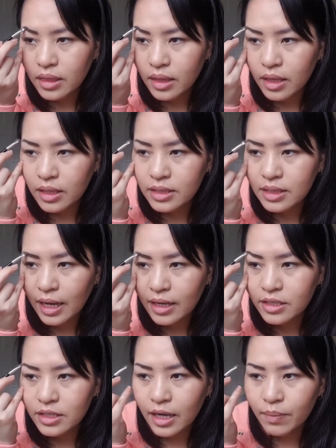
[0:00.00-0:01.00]
the
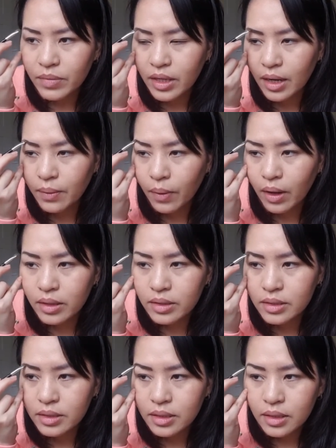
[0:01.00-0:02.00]
exact shape that I
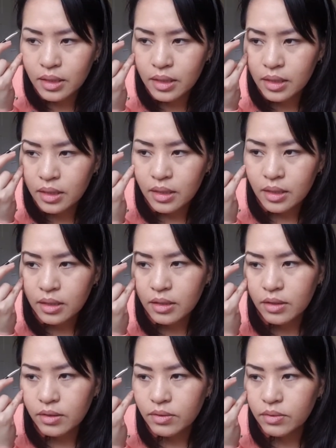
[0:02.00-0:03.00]
want
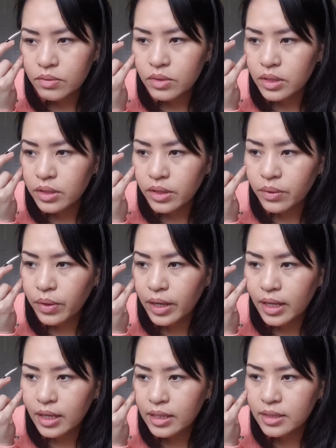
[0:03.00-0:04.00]
really
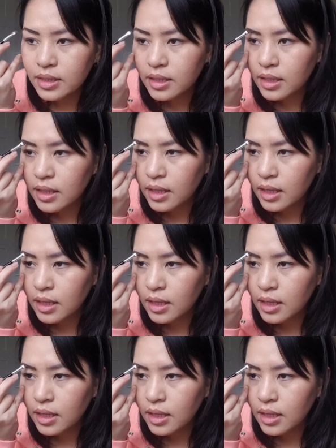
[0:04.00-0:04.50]
quick and easy.